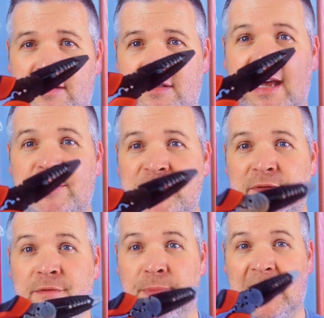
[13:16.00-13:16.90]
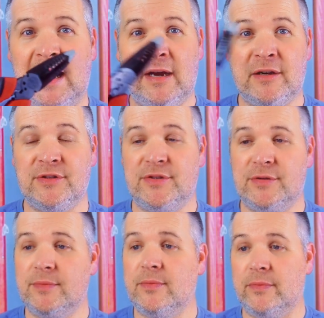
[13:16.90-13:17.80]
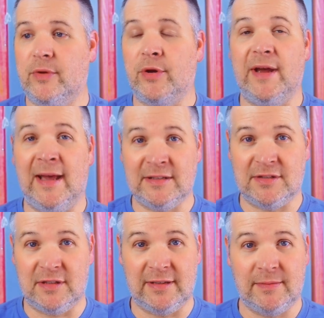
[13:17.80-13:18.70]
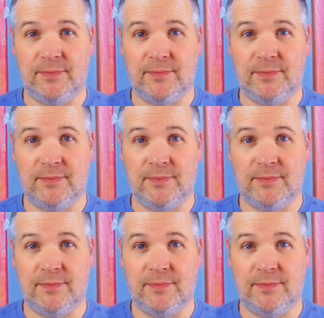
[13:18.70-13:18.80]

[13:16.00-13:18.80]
types of pliers are excellent,